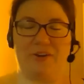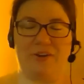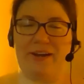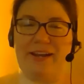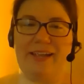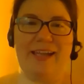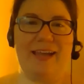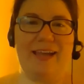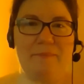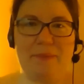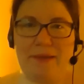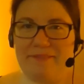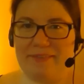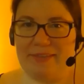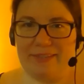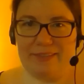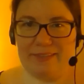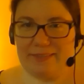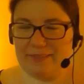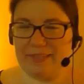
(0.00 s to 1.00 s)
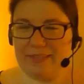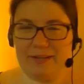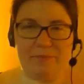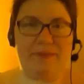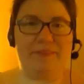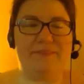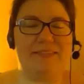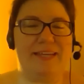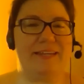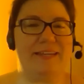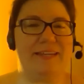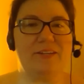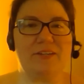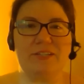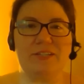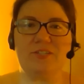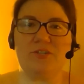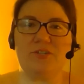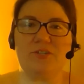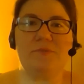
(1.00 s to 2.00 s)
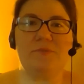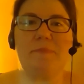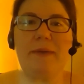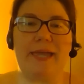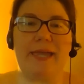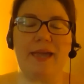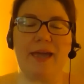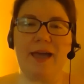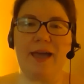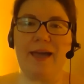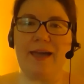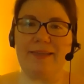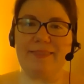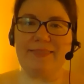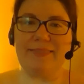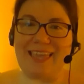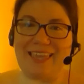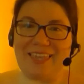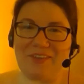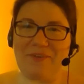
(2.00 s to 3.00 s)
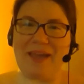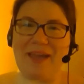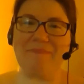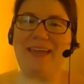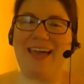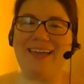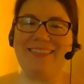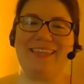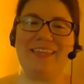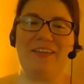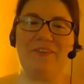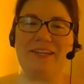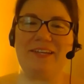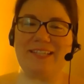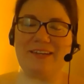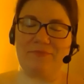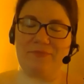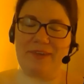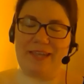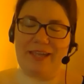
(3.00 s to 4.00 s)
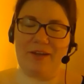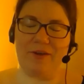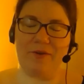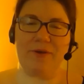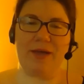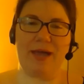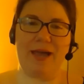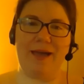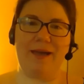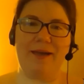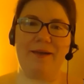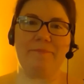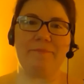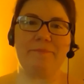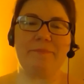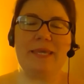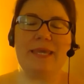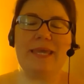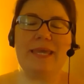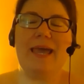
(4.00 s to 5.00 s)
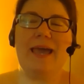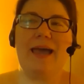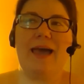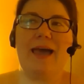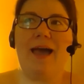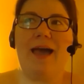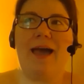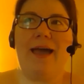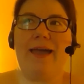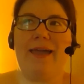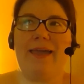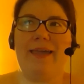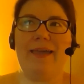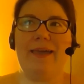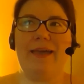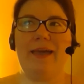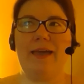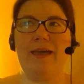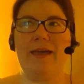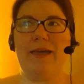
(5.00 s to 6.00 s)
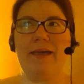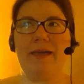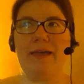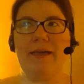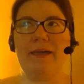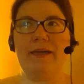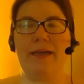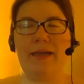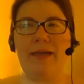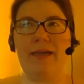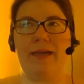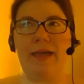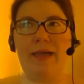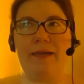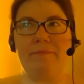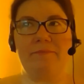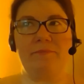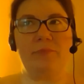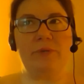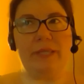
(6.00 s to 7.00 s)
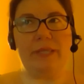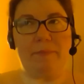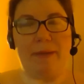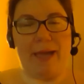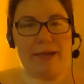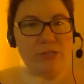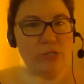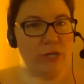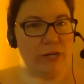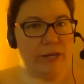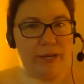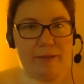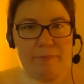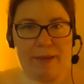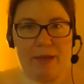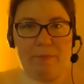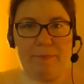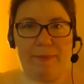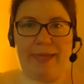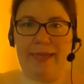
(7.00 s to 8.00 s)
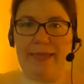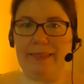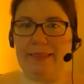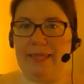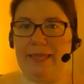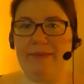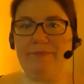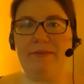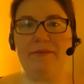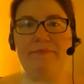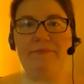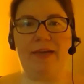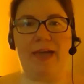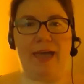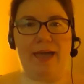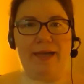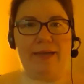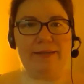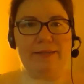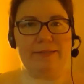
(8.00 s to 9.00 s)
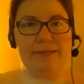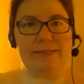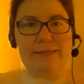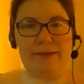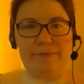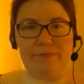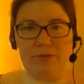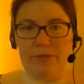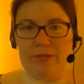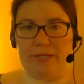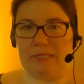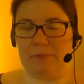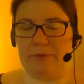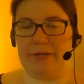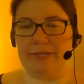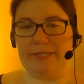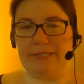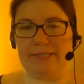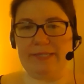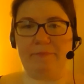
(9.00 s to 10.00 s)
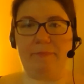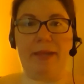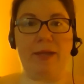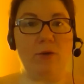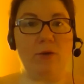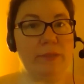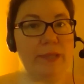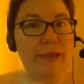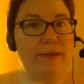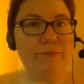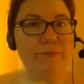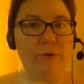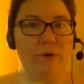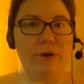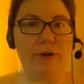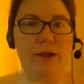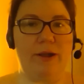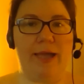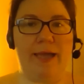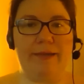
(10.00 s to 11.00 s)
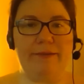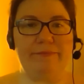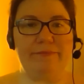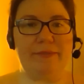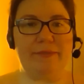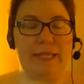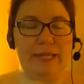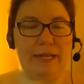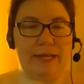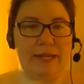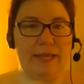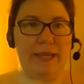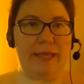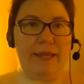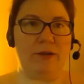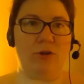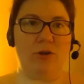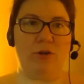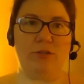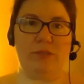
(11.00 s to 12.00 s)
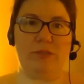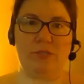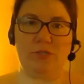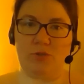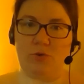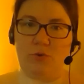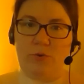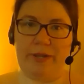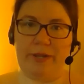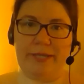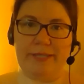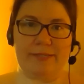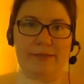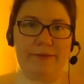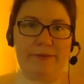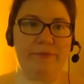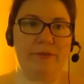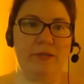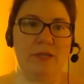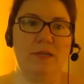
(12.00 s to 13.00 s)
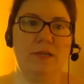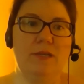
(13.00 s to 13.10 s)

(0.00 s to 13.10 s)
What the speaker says: Sorry, I'm having a little bit of technical issues, but thank you. I'm Kathy Kilrain Del Rio. I am really passionate about paid leave, have had several experiences in my own life where I've needed it and heard the stories of